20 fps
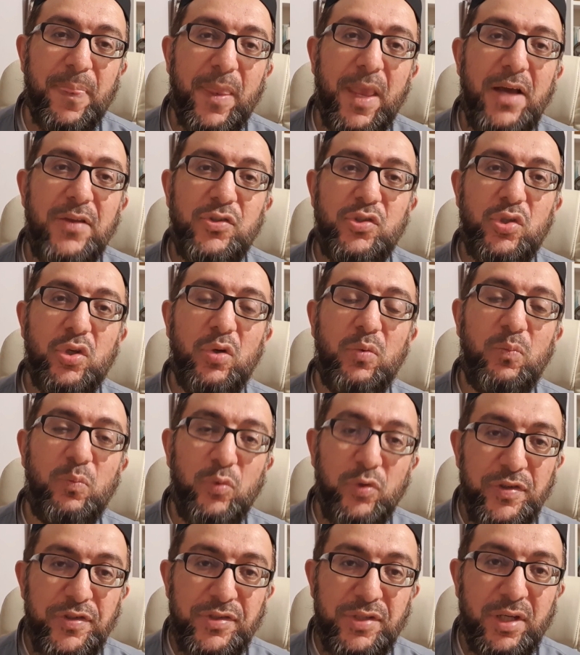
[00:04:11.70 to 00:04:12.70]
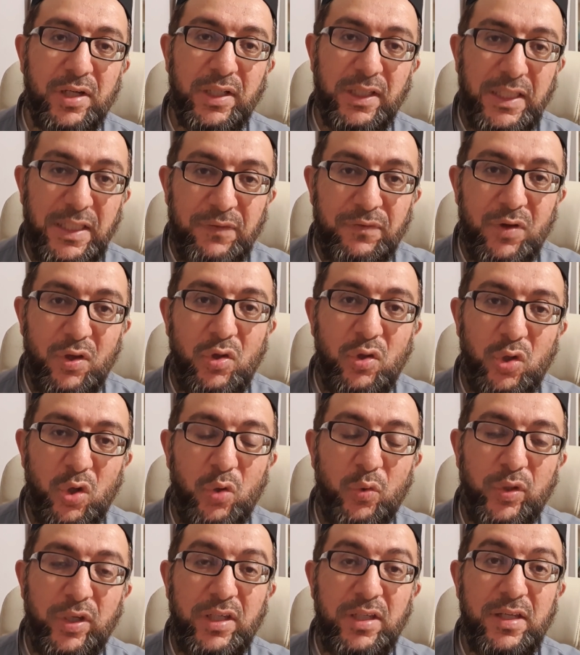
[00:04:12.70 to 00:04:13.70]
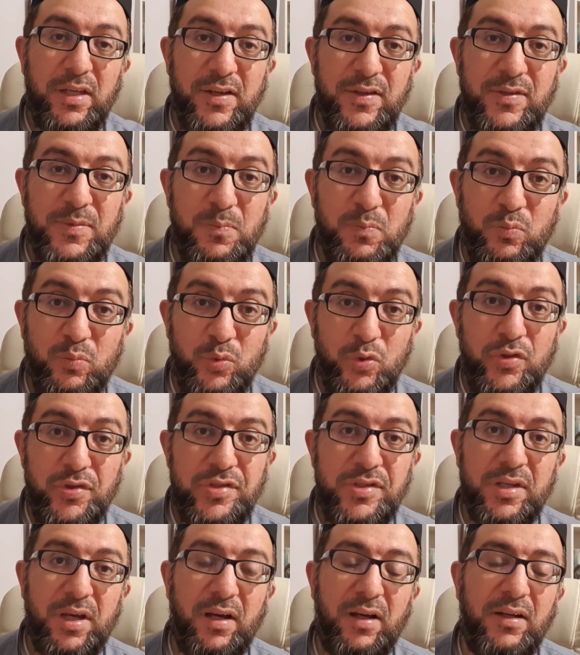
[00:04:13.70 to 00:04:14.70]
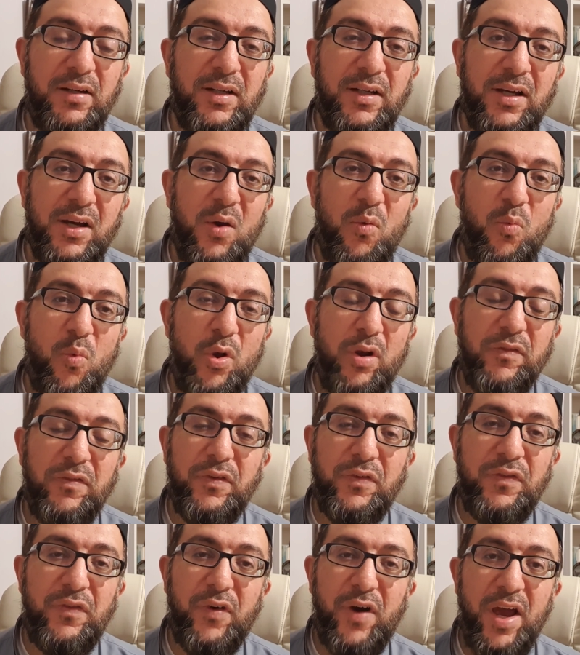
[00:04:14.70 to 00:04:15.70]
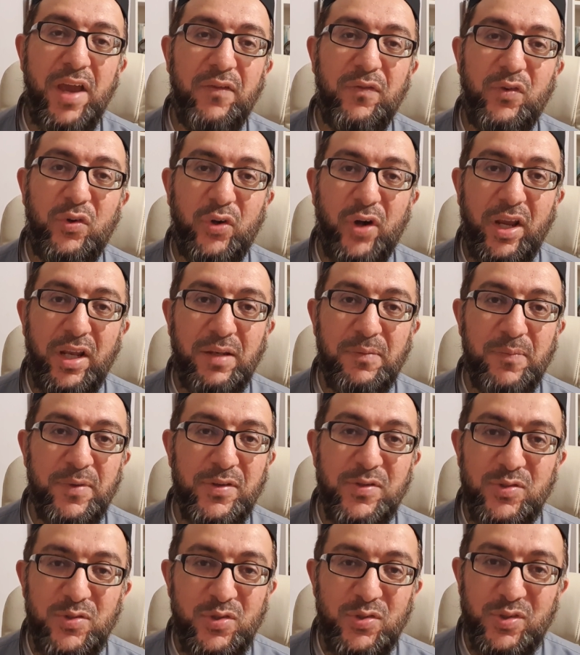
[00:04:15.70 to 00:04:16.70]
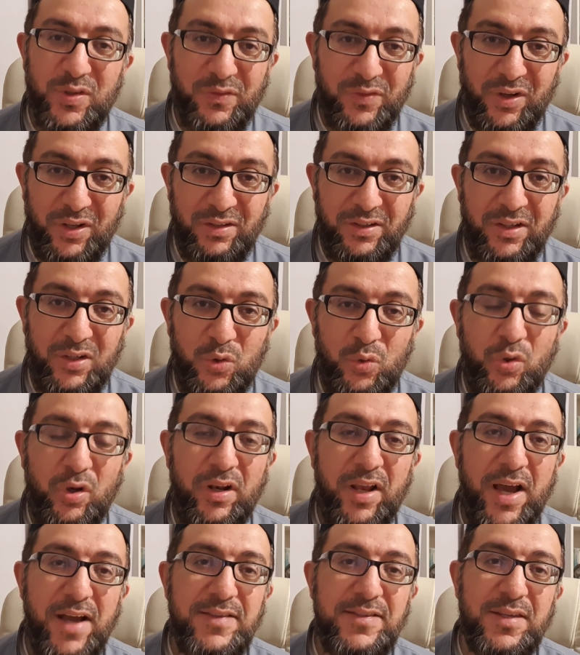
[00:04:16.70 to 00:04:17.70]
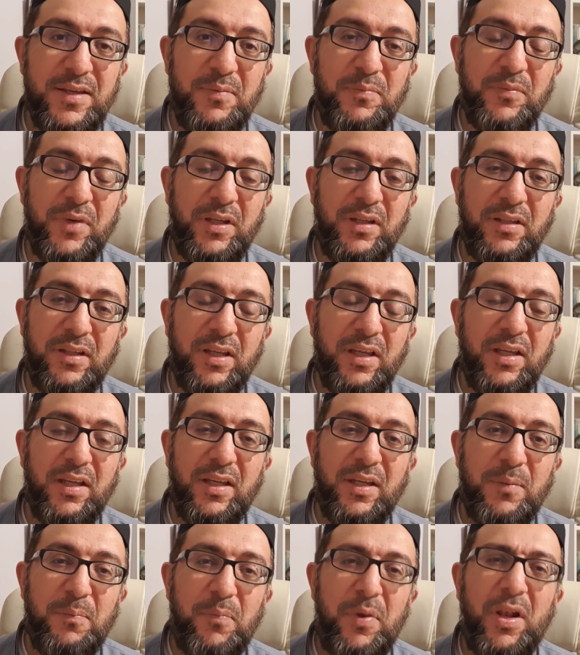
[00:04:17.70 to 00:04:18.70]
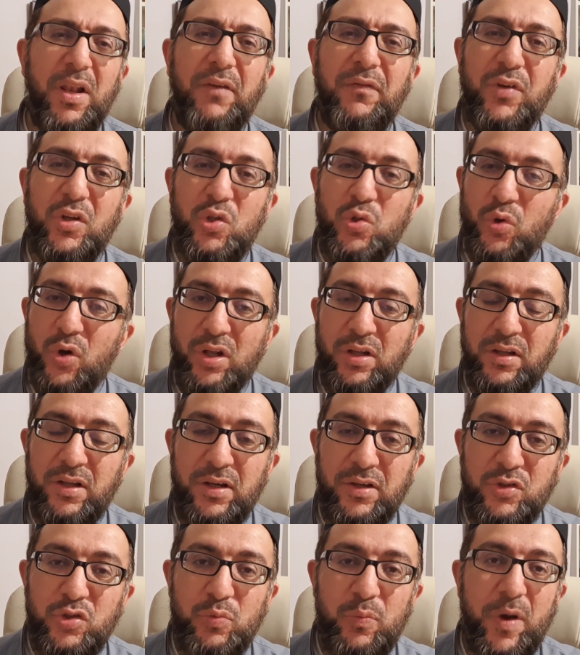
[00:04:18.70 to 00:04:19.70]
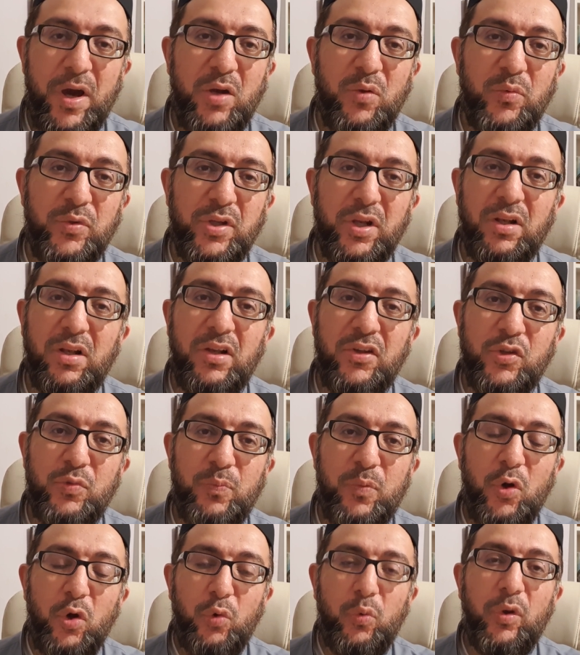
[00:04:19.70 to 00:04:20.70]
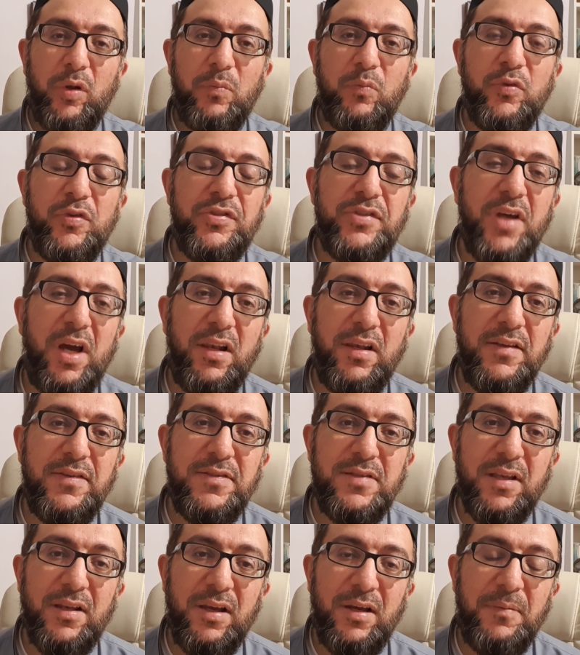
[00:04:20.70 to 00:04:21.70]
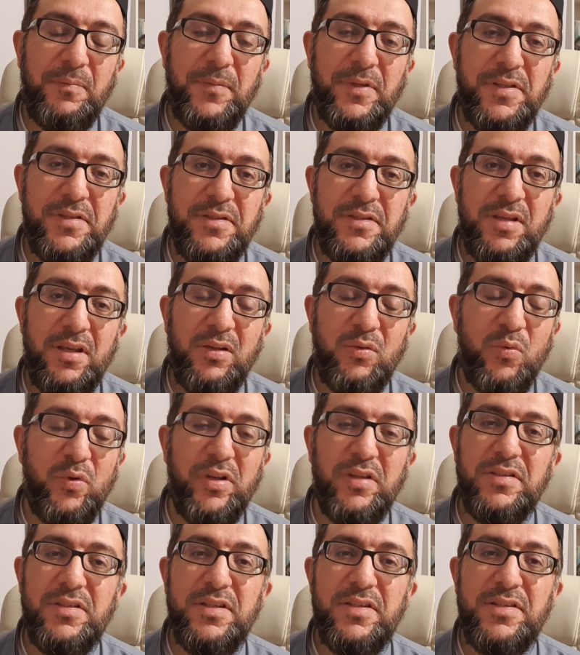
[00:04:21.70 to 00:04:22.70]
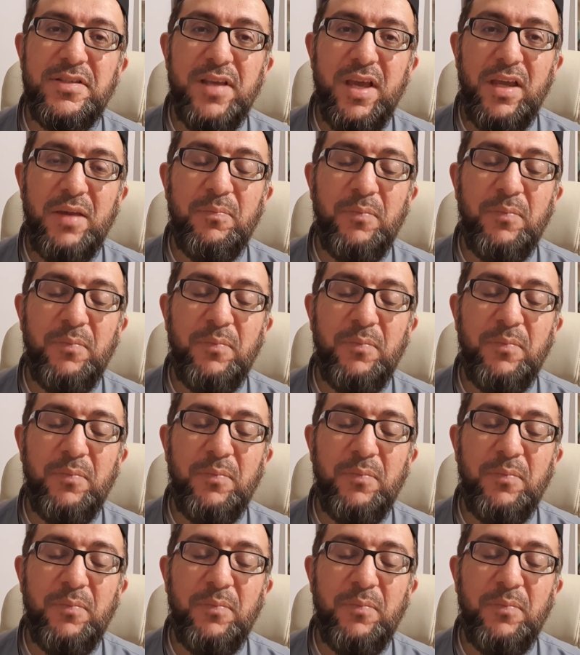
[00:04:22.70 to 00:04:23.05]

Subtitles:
And so Musa, even though he is Musa, one of the 5 great messengers of Allah, Ul Azam, and beloved to Allah subhanahu wa ta'ala, Allah spoke with Musa alayhi salam, but still what does he say?